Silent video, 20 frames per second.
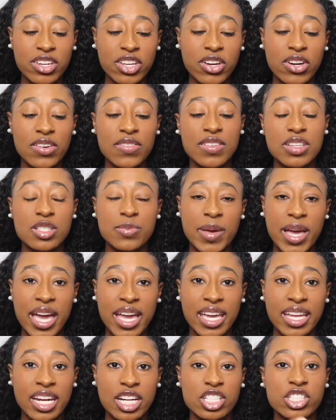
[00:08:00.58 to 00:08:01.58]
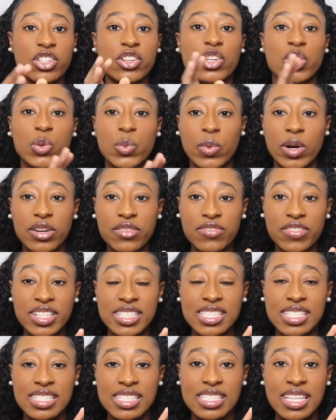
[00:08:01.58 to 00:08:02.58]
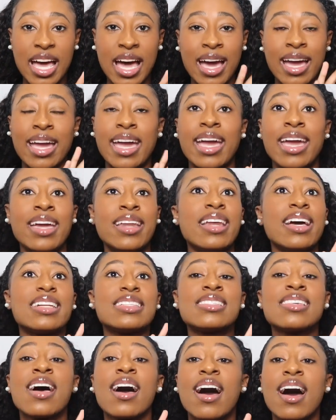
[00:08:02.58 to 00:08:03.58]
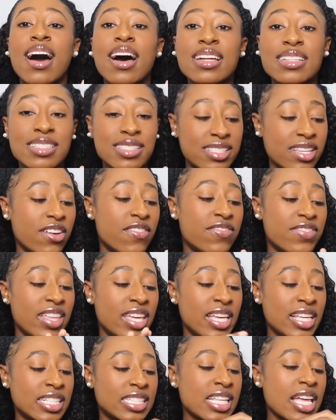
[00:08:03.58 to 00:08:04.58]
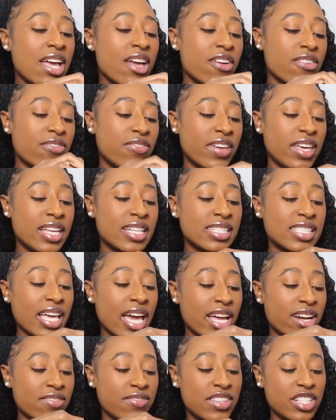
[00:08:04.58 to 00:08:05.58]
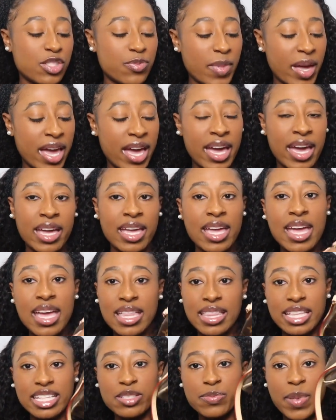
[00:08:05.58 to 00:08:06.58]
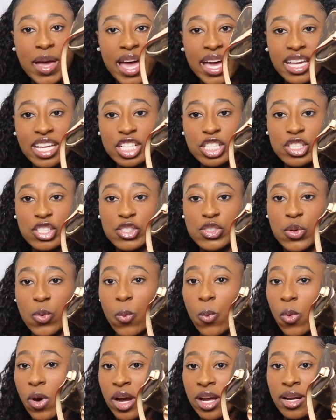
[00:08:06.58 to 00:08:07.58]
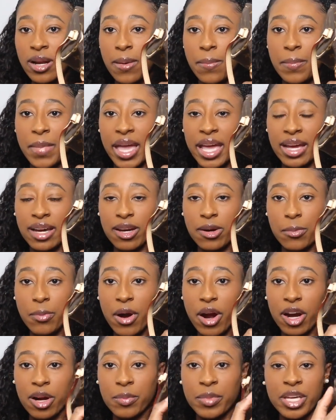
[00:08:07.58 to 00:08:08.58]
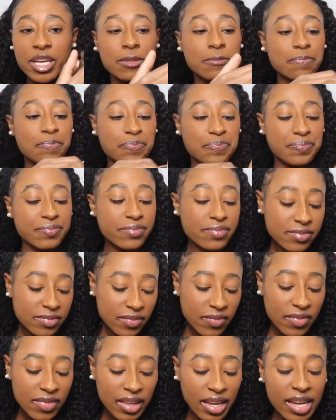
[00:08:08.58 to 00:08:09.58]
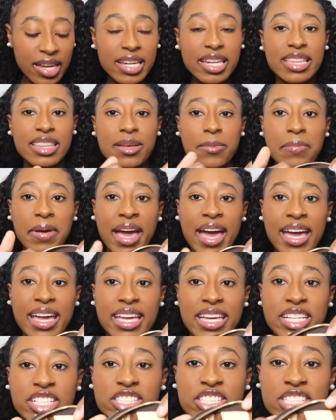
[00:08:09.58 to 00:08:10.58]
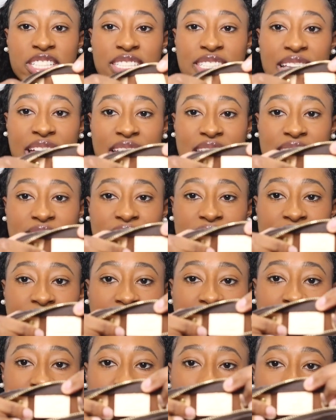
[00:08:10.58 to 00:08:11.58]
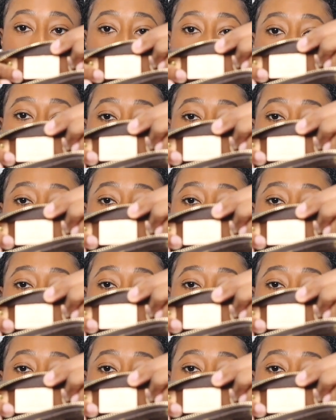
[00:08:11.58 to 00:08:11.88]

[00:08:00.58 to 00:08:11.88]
video of this bag and I'll show you what fits inside and tons of things fit inside of this bag. This bag is just one main compartment and in the back it just has a tab